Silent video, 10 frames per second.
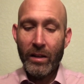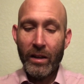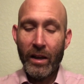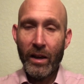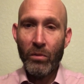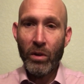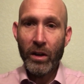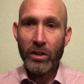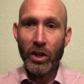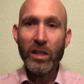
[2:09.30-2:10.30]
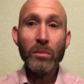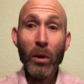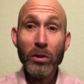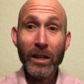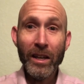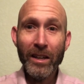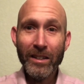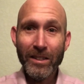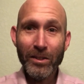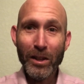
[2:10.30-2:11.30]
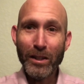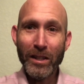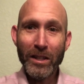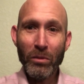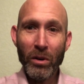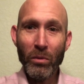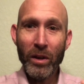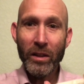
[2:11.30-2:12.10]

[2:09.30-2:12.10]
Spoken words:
and we're juxtaposing it, to use the SAT word, with